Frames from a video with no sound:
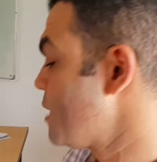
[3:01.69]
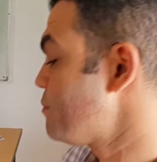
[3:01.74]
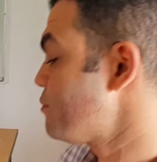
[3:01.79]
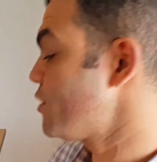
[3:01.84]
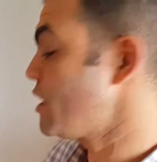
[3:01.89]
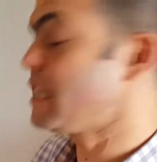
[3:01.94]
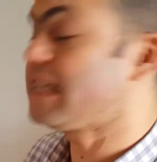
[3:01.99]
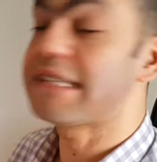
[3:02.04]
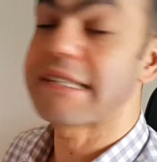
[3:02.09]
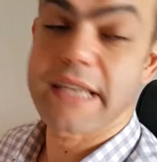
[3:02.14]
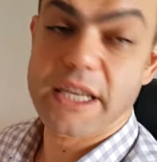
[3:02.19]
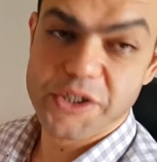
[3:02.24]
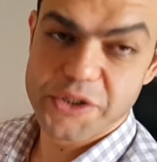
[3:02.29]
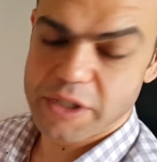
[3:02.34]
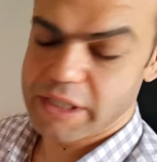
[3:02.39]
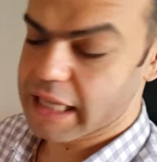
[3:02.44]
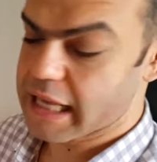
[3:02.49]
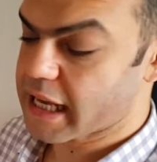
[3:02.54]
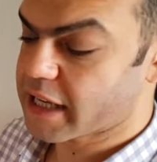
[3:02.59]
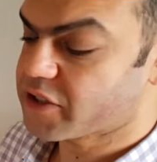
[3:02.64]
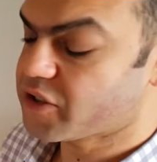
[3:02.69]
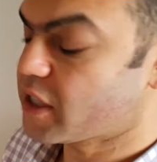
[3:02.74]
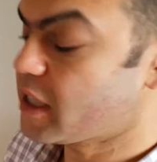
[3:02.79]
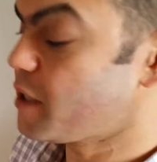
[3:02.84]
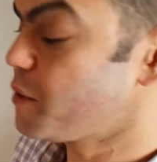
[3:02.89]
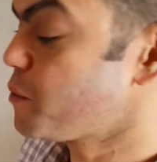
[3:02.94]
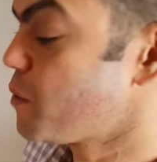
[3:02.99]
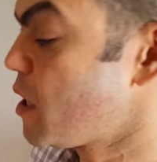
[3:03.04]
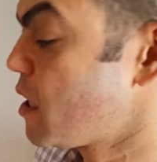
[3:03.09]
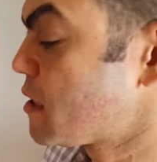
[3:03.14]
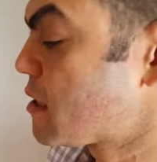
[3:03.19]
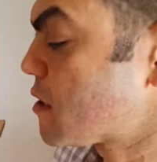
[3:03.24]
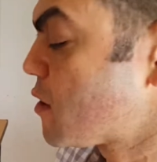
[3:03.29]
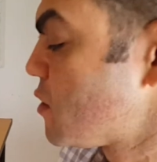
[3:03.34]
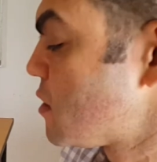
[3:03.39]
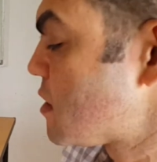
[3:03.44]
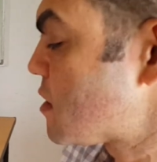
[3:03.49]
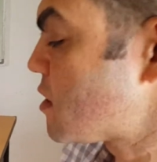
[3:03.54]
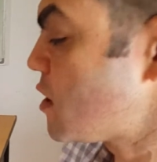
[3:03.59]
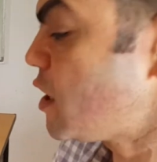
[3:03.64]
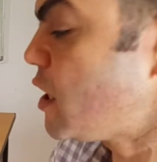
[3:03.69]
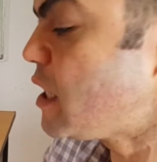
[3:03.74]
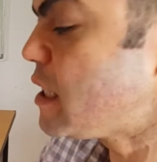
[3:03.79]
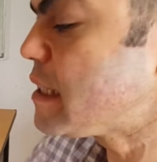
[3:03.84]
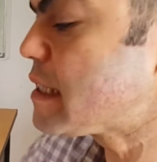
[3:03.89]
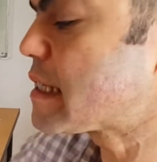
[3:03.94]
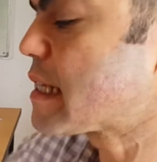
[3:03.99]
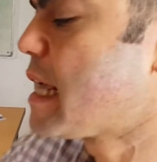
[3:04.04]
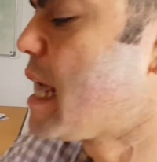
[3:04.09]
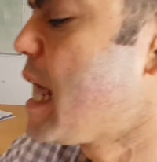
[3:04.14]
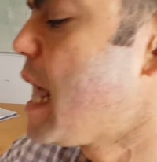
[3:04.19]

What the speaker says: the pre-session actually was concerned.